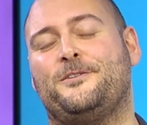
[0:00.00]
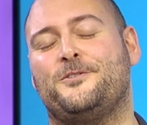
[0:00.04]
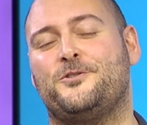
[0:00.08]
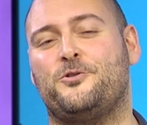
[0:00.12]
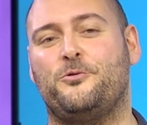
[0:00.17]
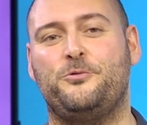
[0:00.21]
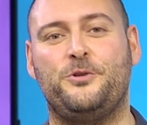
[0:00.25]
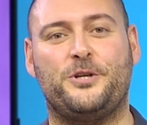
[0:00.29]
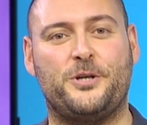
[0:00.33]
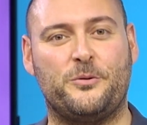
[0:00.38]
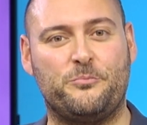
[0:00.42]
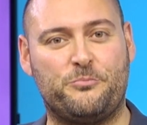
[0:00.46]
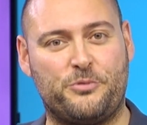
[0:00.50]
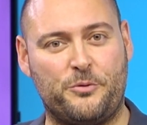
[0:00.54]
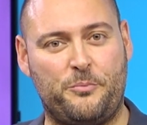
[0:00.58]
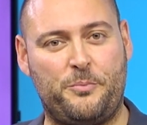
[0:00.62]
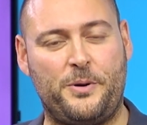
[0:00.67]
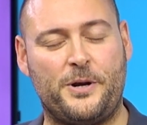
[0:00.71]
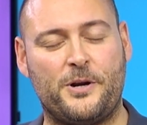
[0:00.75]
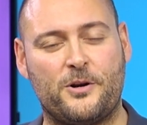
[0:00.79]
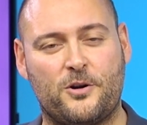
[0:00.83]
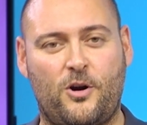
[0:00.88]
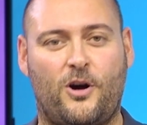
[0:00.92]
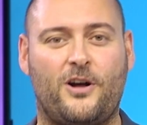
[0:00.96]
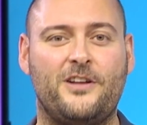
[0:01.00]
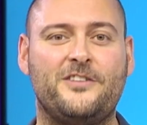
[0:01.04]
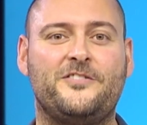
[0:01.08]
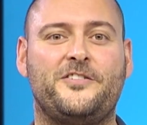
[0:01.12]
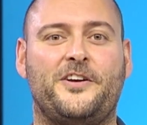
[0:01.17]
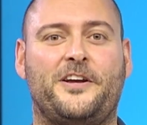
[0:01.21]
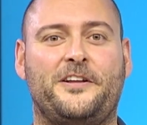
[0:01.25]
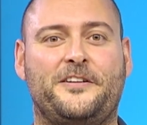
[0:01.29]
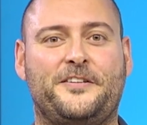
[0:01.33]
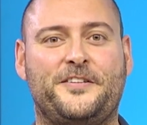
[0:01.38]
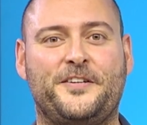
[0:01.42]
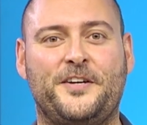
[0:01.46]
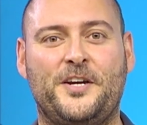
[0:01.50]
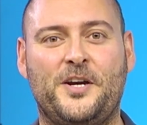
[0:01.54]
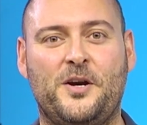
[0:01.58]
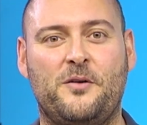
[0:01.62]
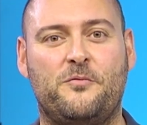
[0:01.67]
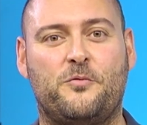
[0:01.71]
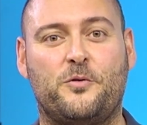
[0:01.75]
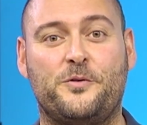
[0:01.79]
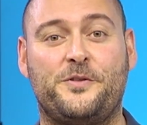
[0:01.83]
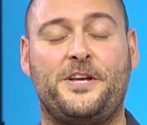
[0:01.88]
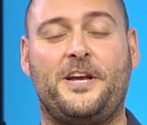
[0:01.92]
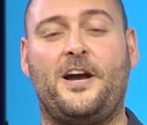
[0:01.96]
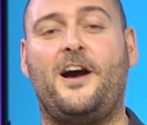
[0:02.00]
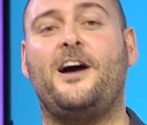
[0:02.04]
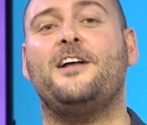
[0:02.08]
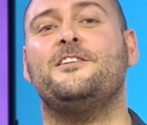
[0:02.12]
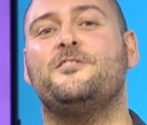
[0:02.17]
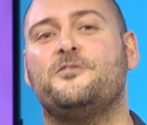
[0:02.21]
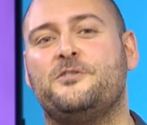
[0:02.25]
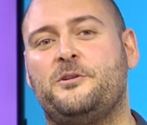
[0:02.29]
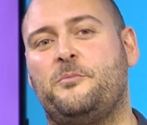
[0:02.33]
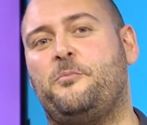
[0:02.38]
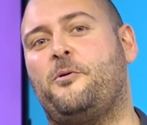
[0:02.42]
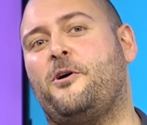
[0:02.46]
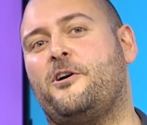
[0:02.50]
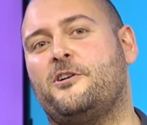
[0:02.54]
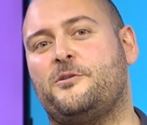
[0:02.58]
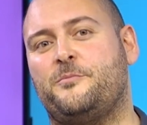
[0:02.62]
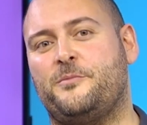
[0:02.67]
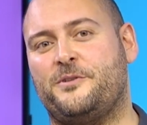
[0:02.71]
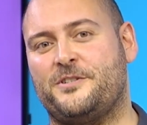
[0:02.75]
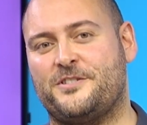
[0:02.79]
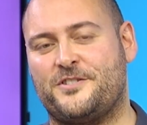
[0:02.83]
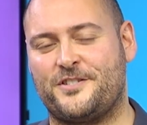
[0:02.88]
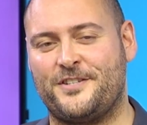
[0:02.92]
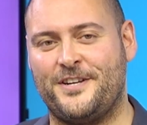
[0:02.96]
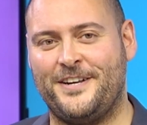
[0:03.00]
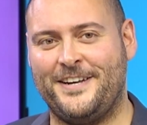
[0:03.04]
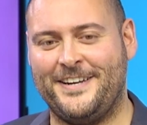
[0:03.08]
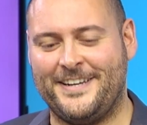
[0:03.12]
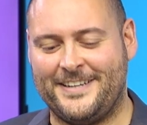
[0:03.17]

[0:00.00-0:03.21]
So you can prepare content for the other departments